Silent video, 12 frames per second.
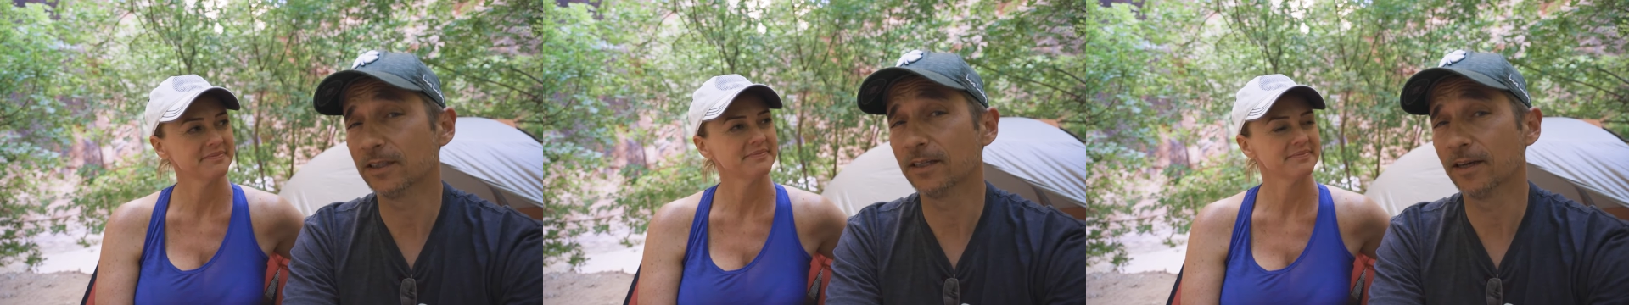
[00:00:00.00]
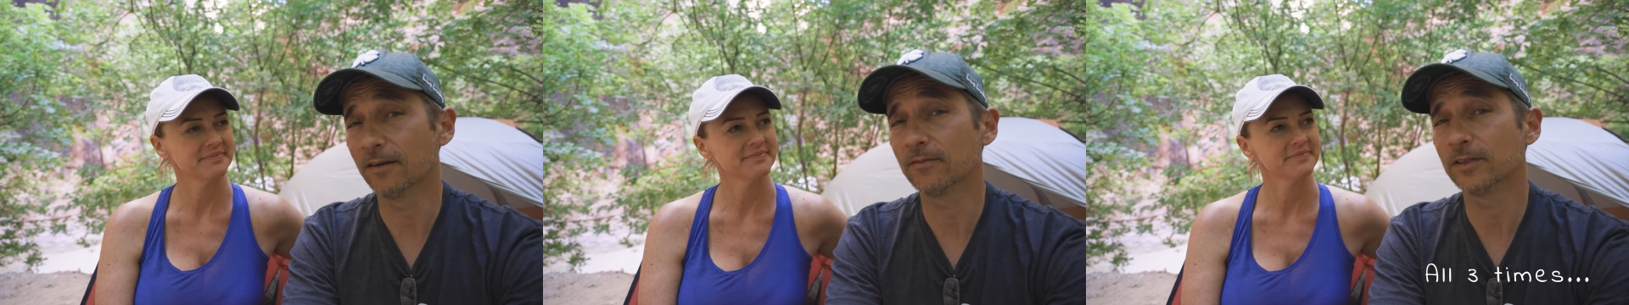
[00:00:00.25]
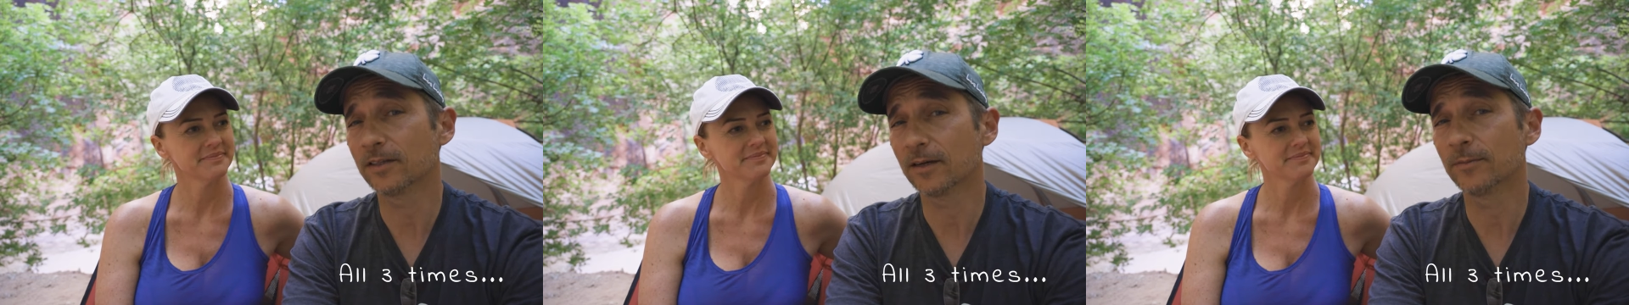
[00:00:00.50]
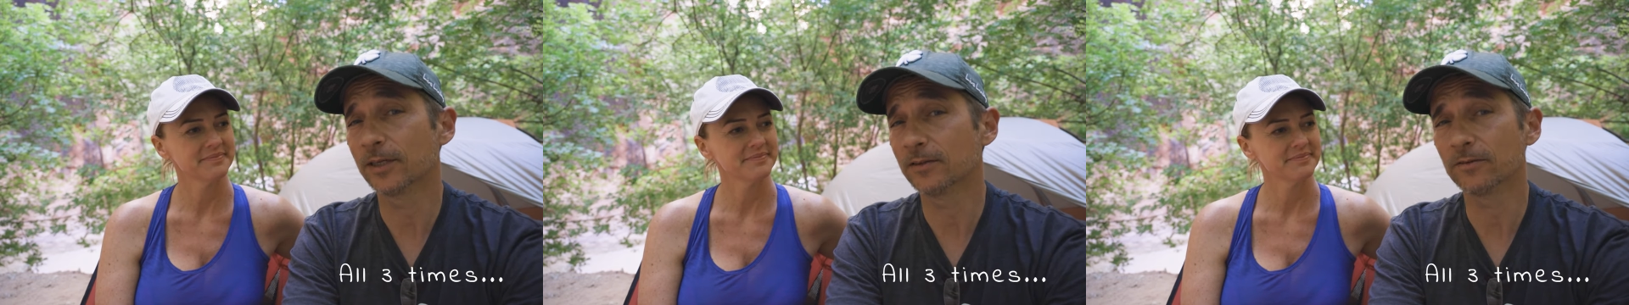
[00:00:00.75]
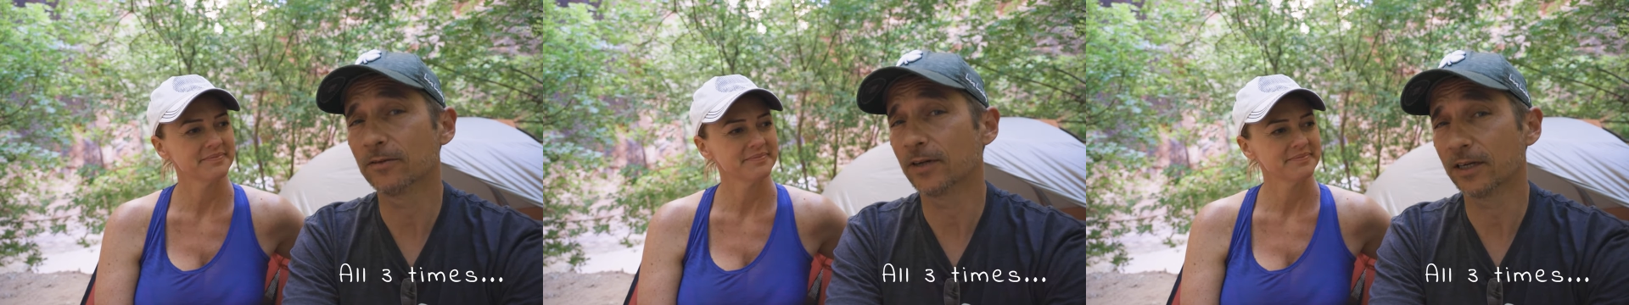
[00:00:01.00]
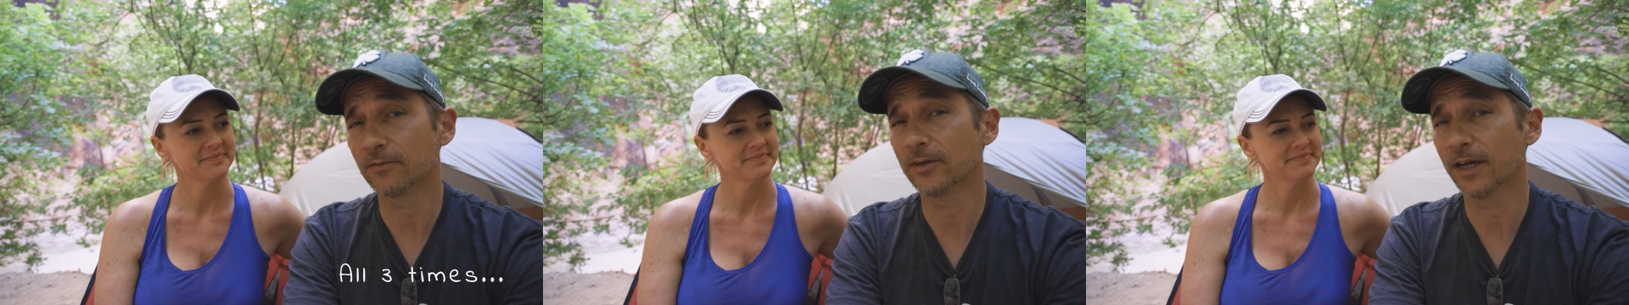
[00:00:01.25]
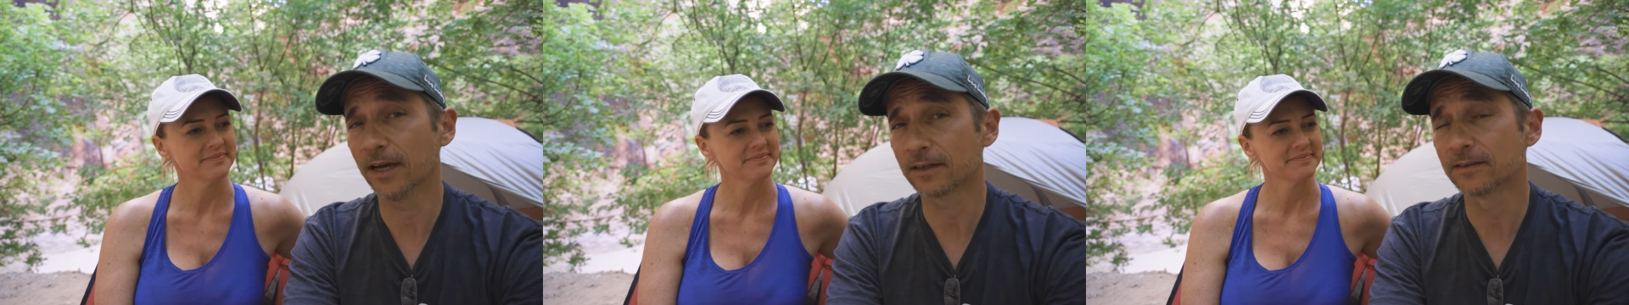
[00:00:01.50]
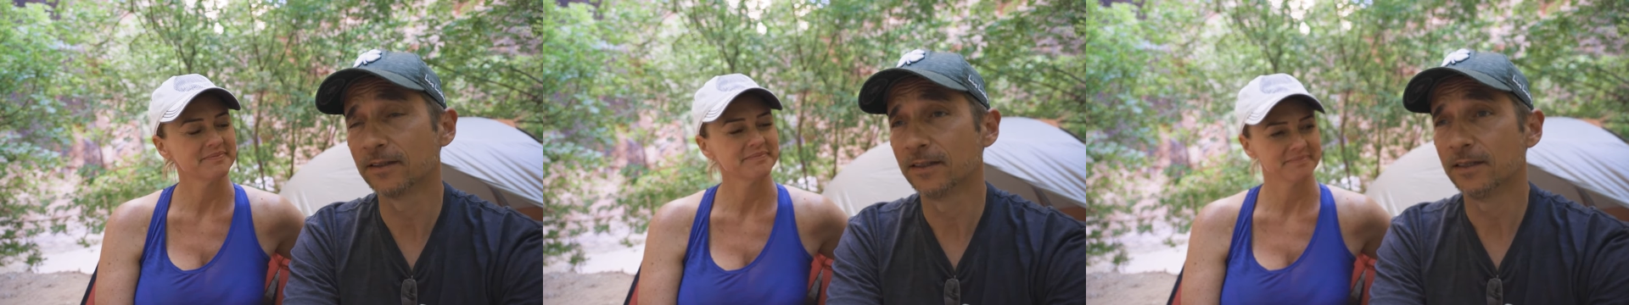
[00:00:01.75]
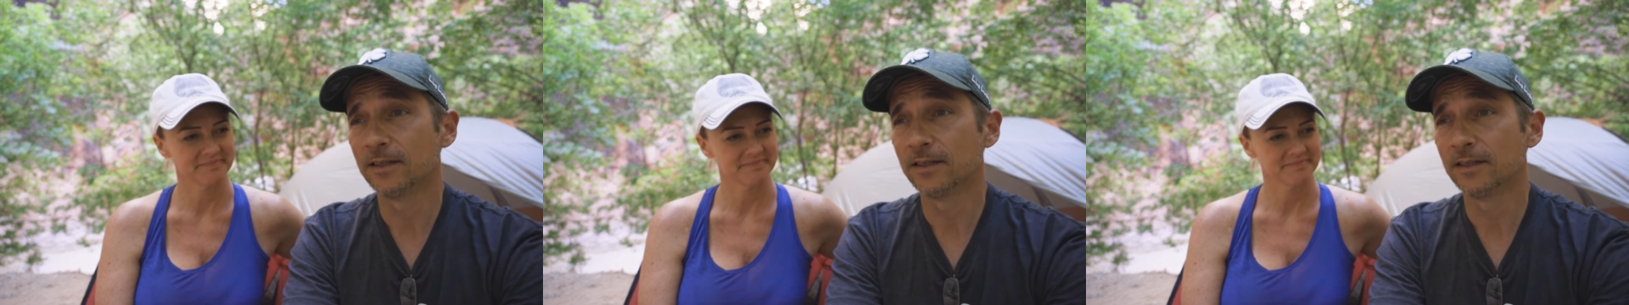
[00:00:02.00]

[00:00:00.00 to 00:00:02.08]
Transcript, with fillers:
Speaker 1: and every time I don't know how to react.